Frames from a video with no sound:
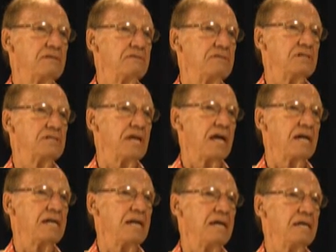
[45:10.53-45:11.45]
have just had
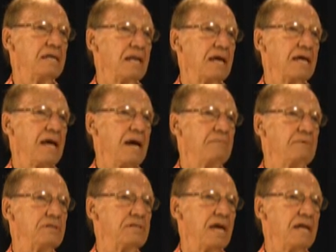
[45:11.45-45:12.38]
a leg
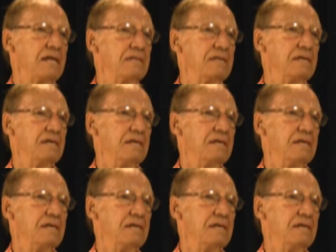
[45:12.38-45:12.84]
amputated.